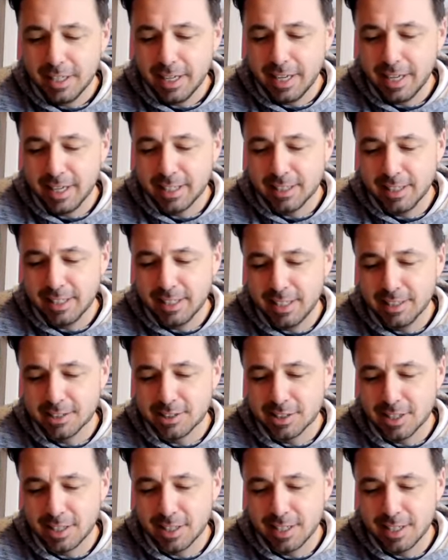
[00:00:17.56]
And he's
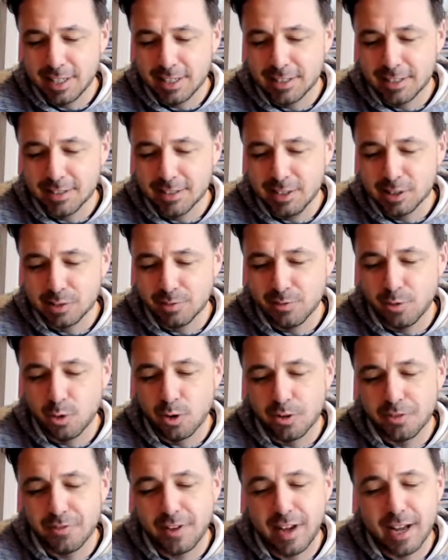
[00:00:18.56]
a
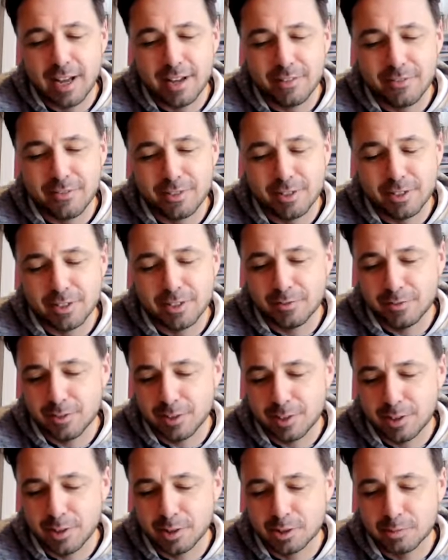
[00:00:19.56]
4-5 for
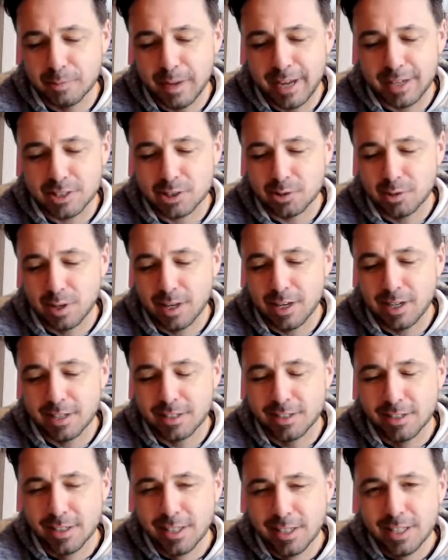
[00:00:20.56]
the Coach Mac squad,
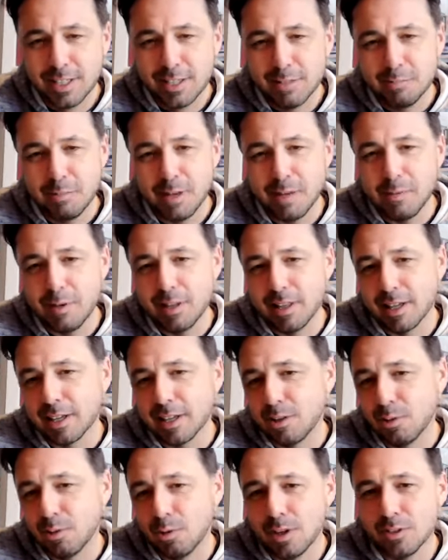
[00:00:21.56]
maybe like
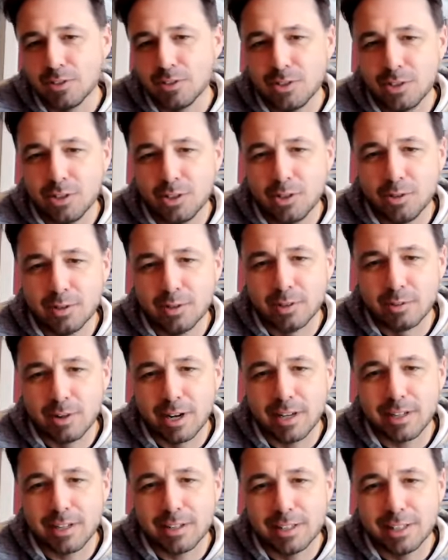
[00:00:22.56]
a 1-2 in the
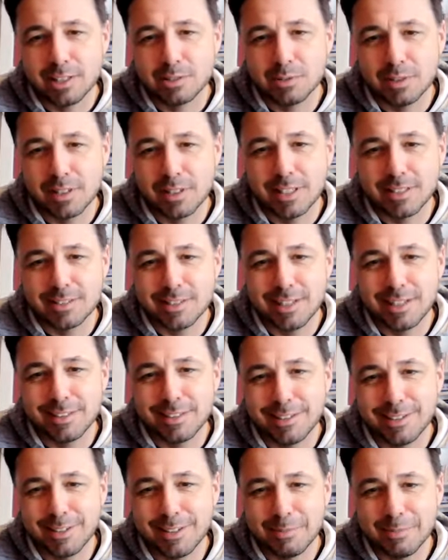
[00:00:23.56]
rec leagues when he gets out there.